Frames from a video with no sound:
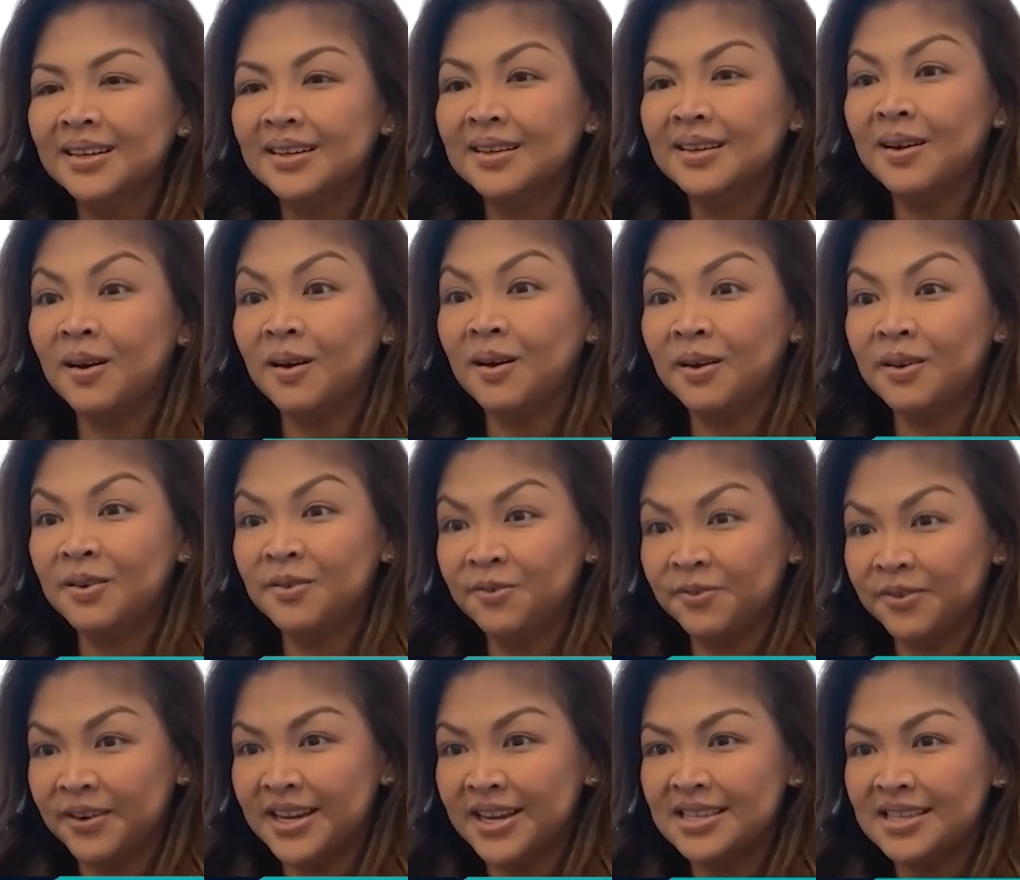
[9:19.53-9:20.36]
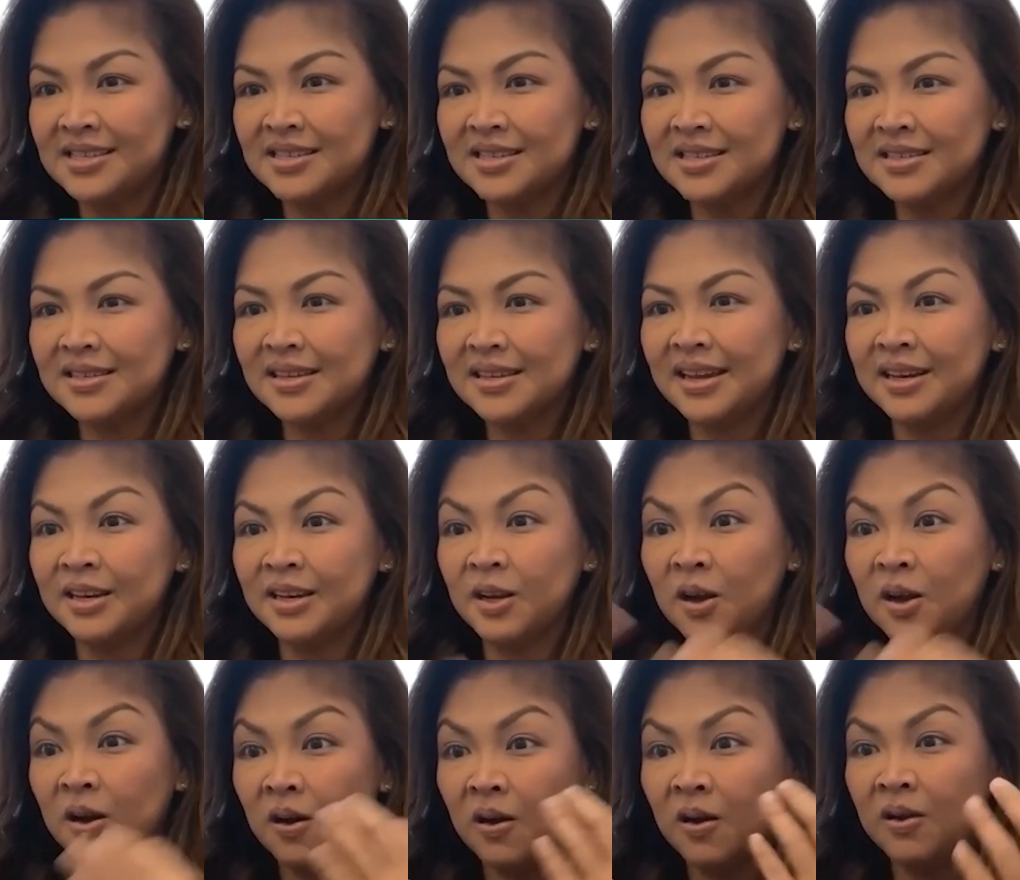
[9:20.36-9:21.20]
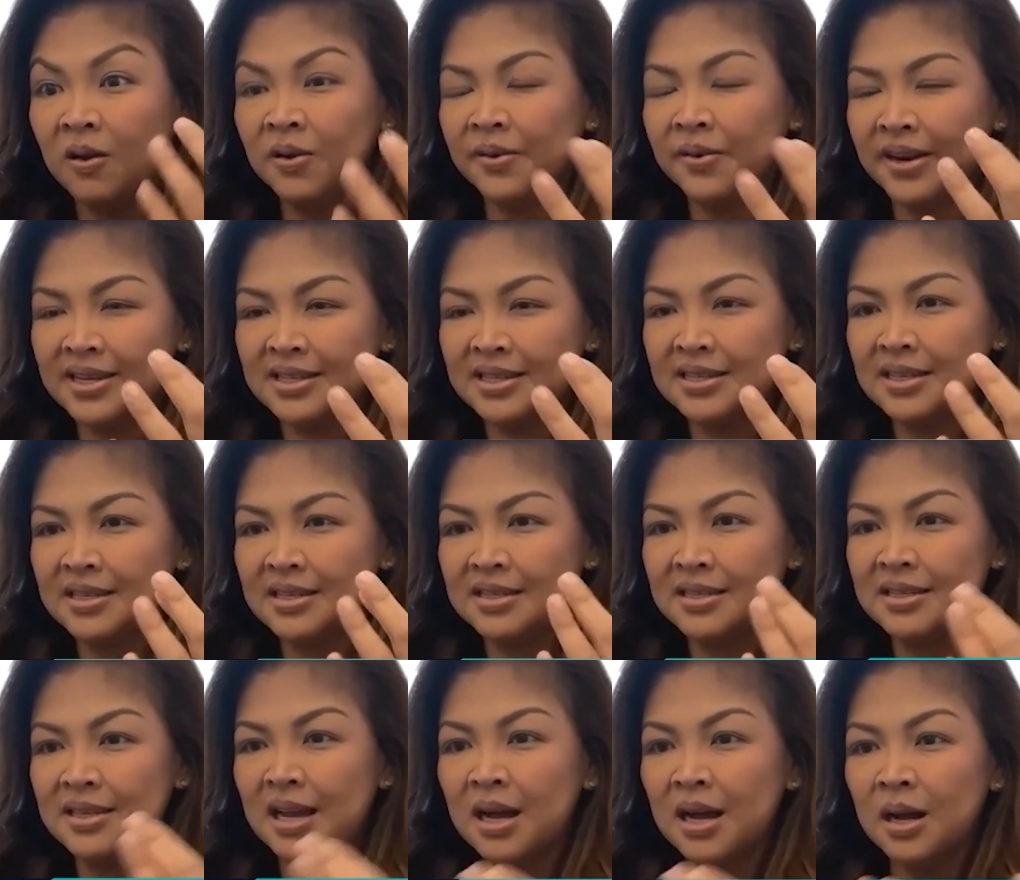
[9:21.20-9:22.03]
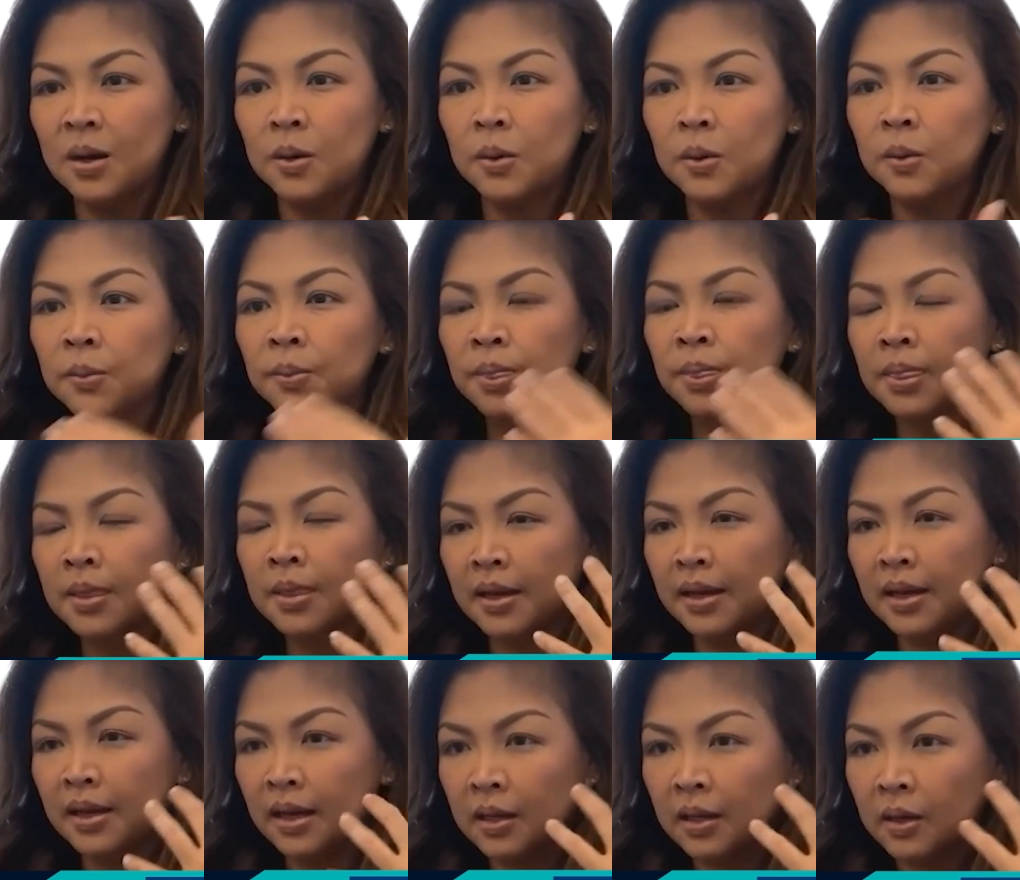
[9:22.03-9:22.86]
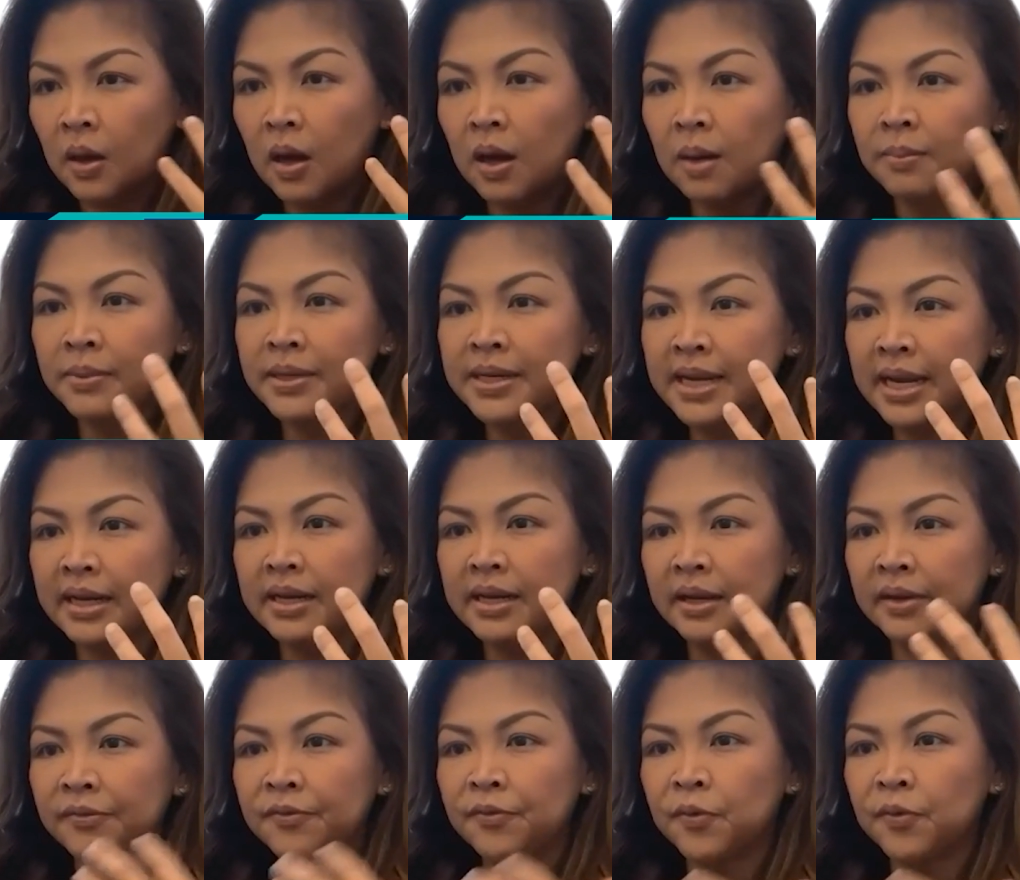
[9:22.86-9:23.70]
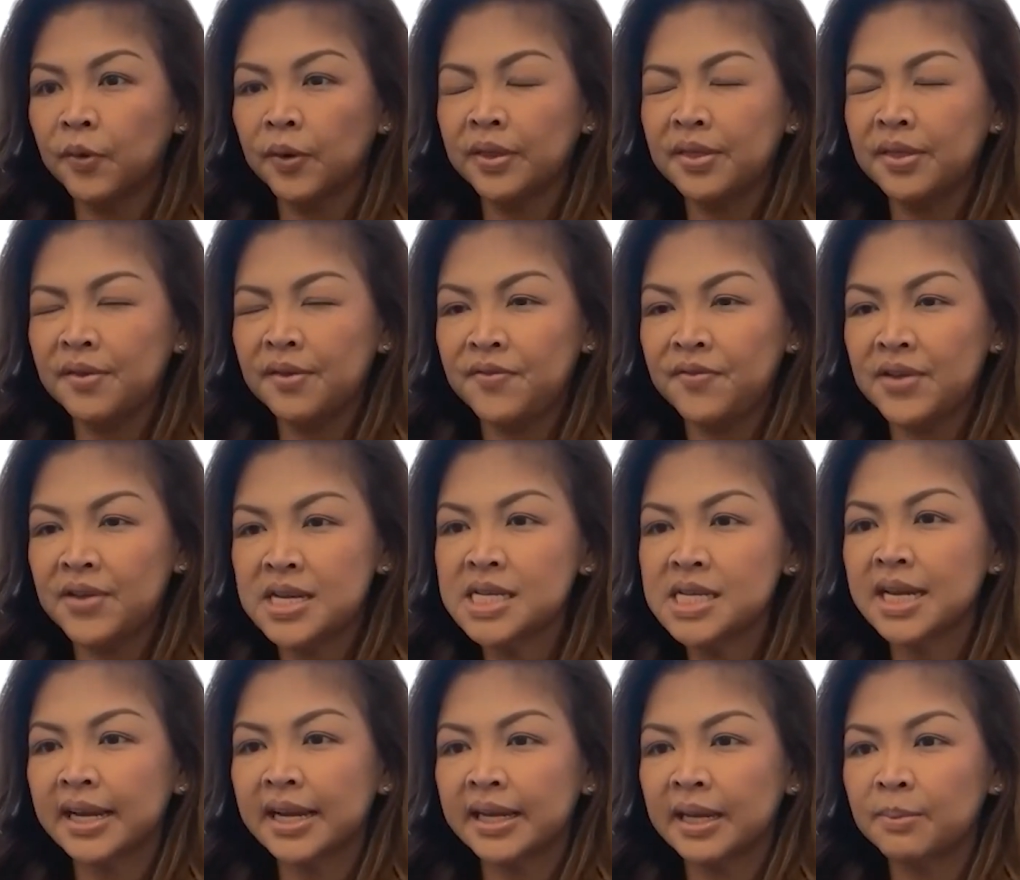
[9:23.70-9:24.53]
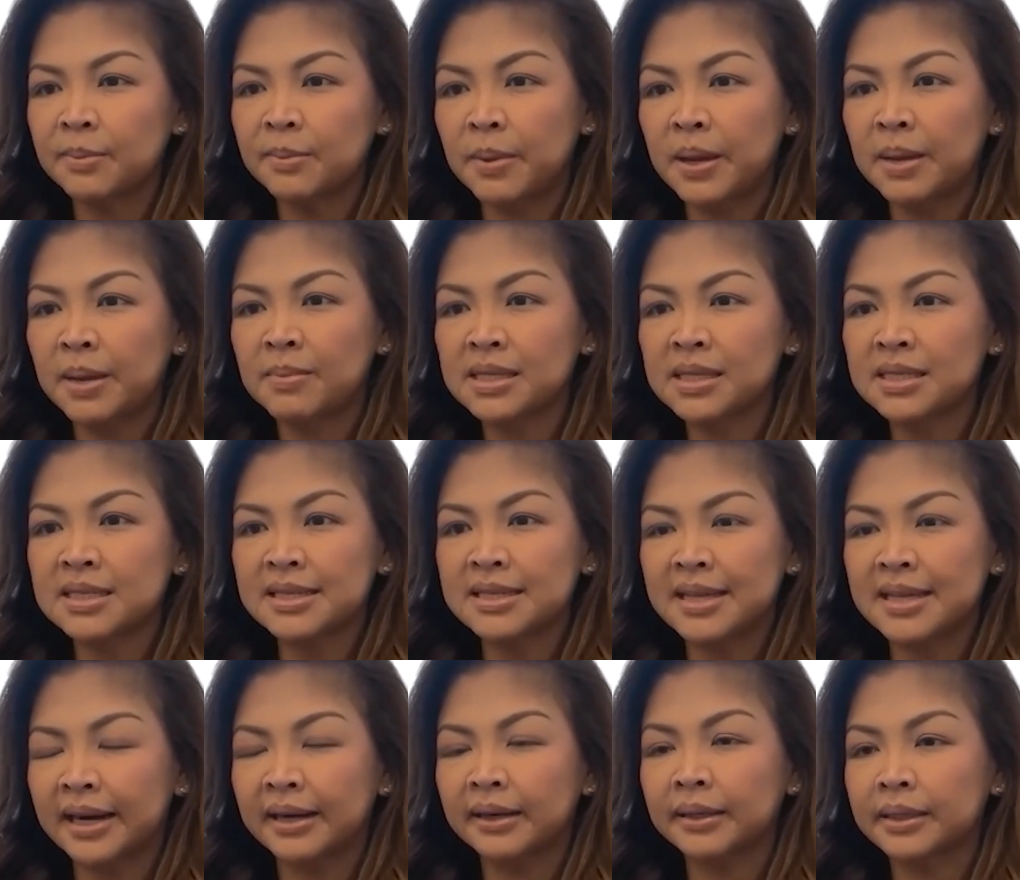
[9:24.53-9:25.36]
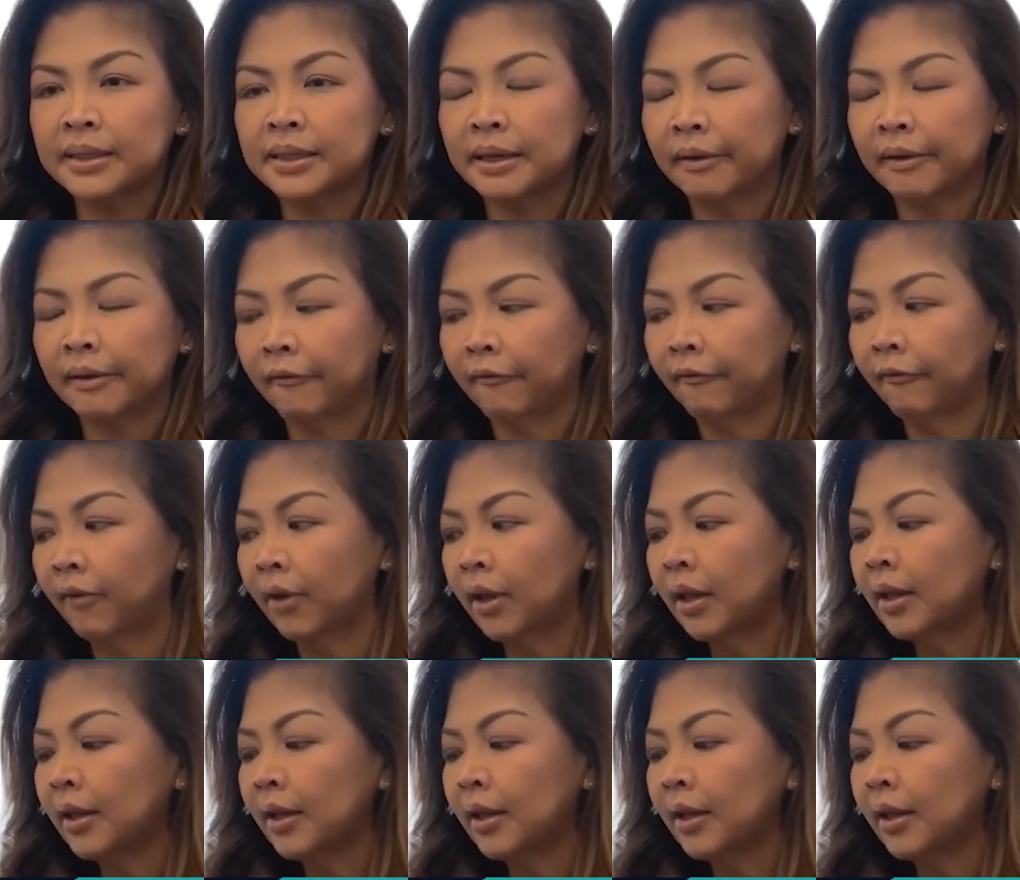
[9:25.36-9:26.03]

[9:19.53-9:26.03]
conference and congress is now accommodating for the fintech and payments narrative.